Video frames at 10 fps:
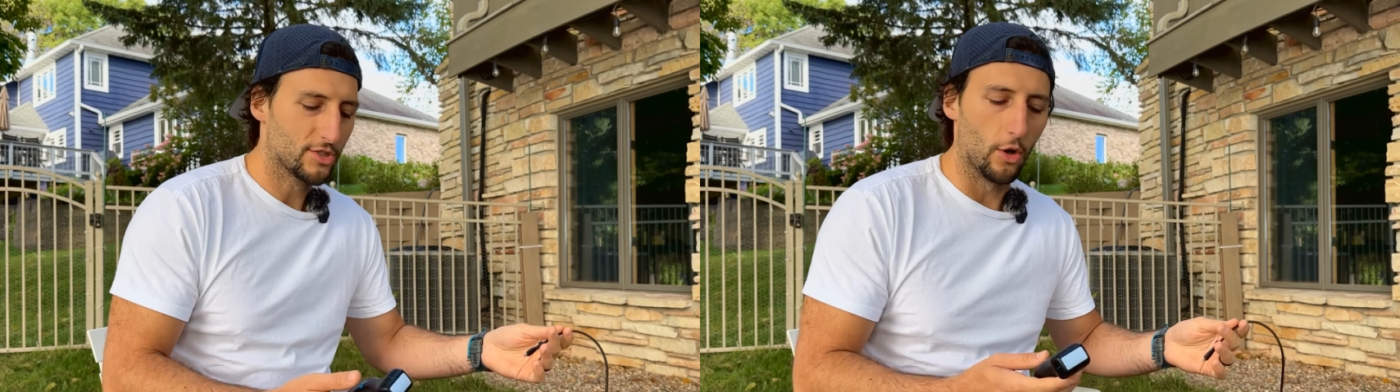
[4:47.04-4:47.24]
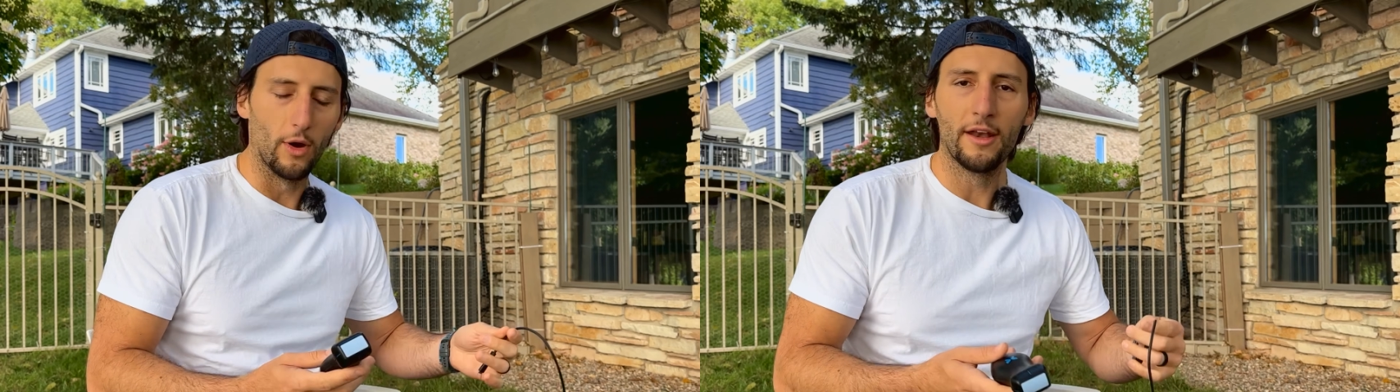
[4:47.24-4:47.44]

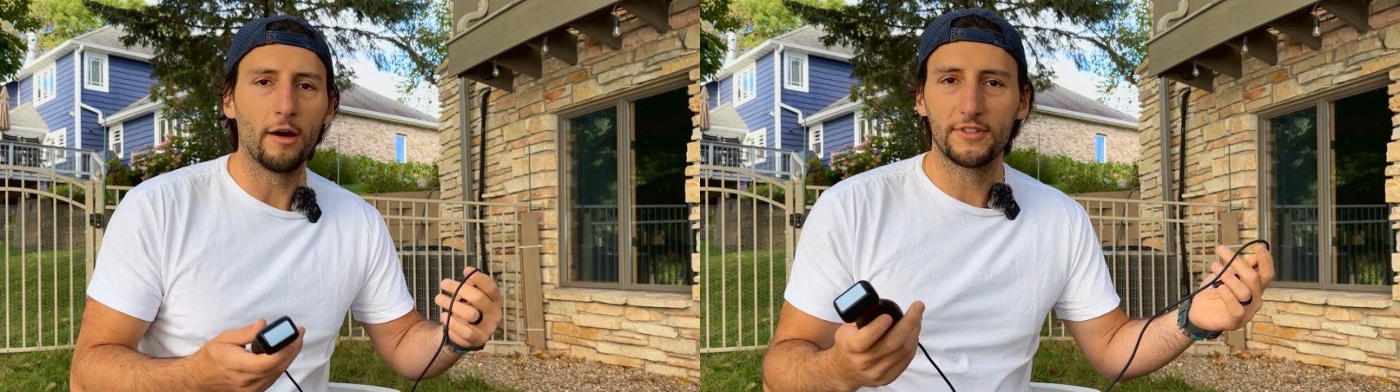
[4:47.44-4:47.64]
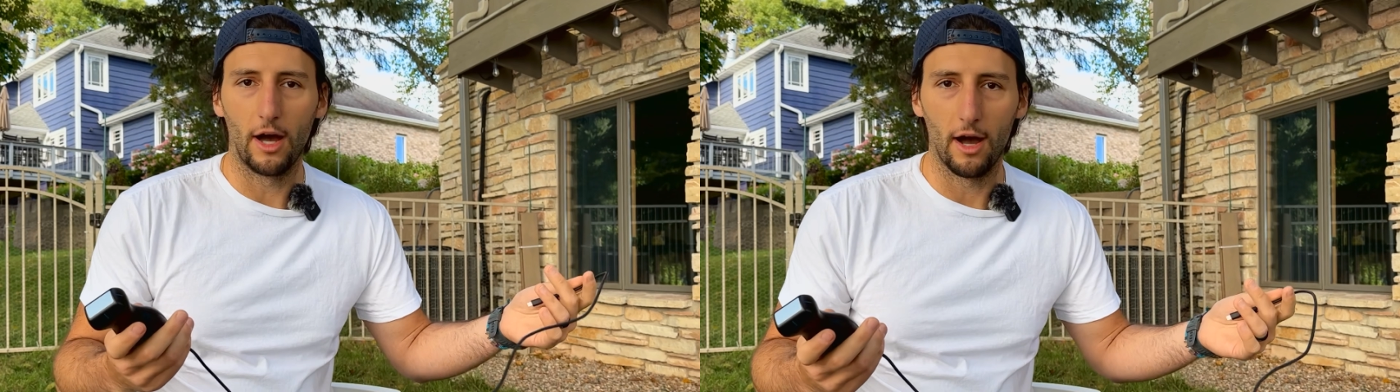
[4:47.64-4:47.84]
So
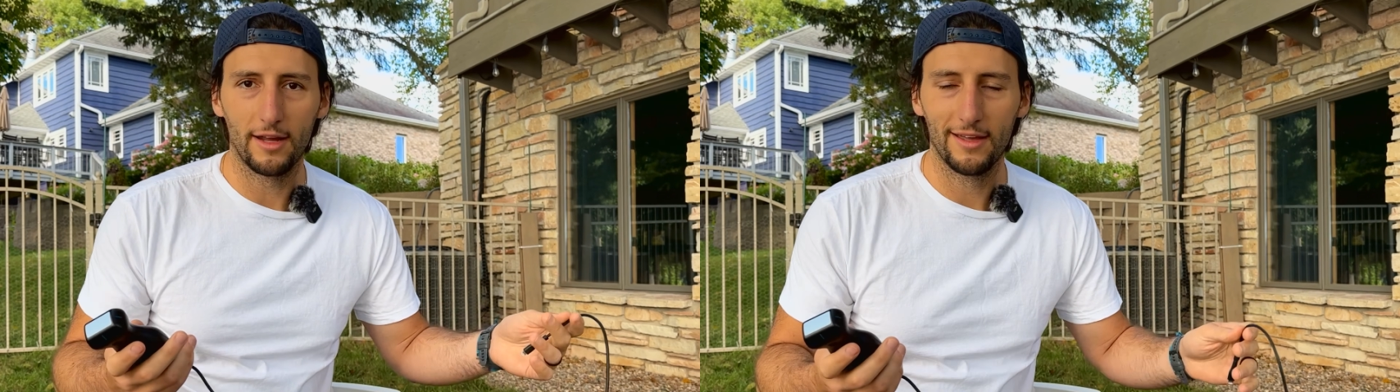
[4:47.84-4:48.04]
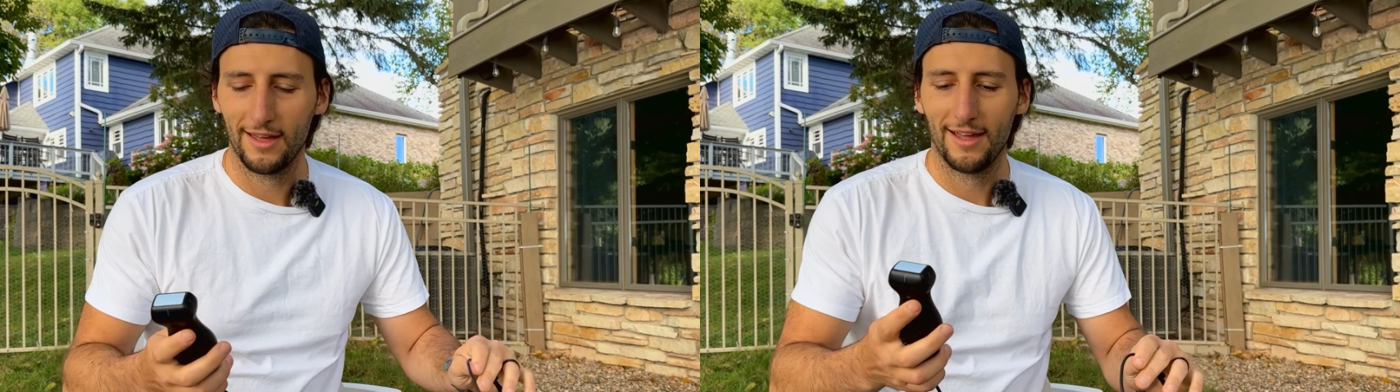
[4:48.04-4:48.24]
enough
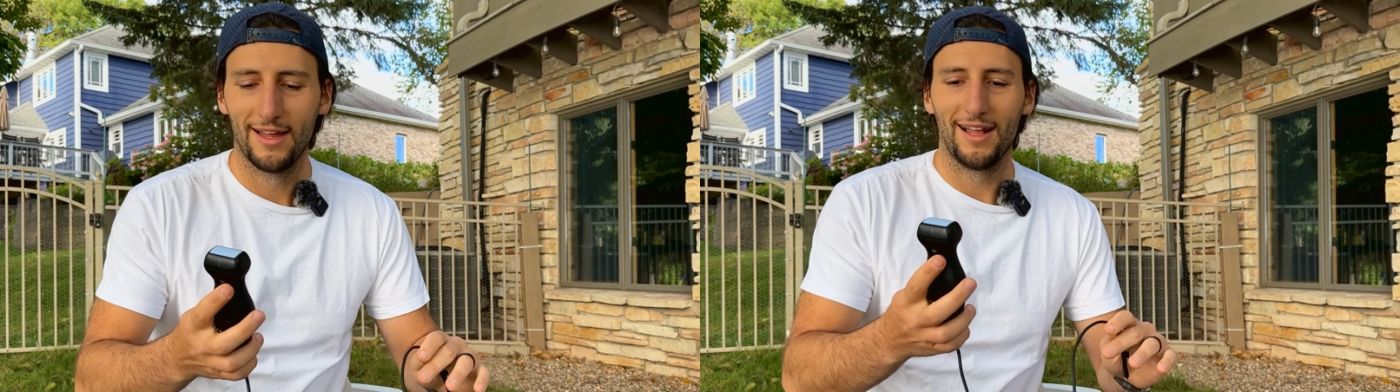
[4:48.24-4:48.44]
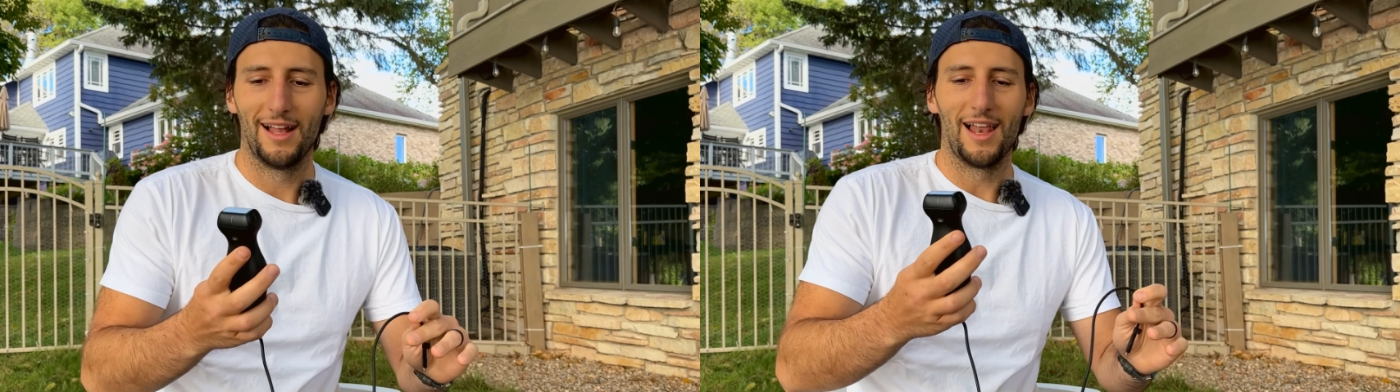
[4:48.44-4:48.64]
talk.
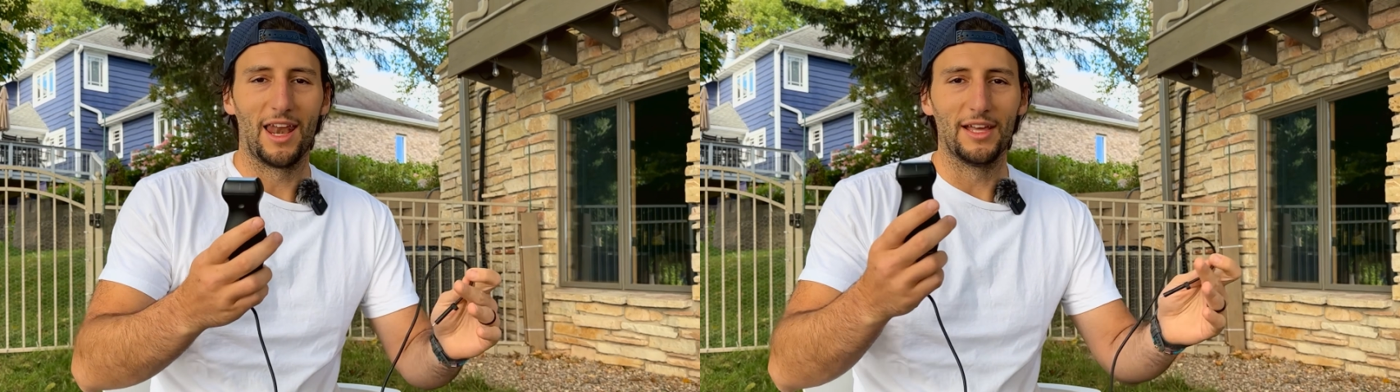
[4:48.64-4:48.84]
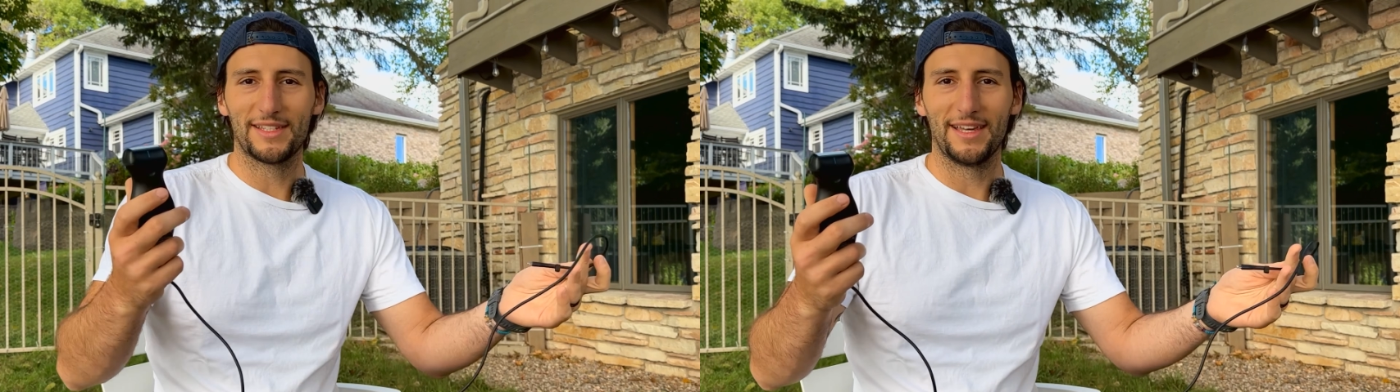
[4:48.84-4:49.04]

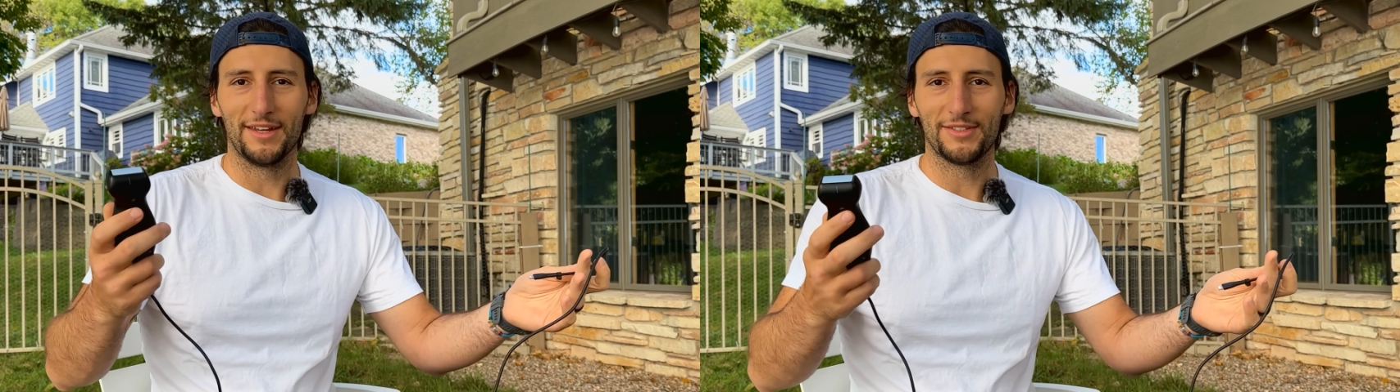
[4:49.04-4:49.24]
Let's get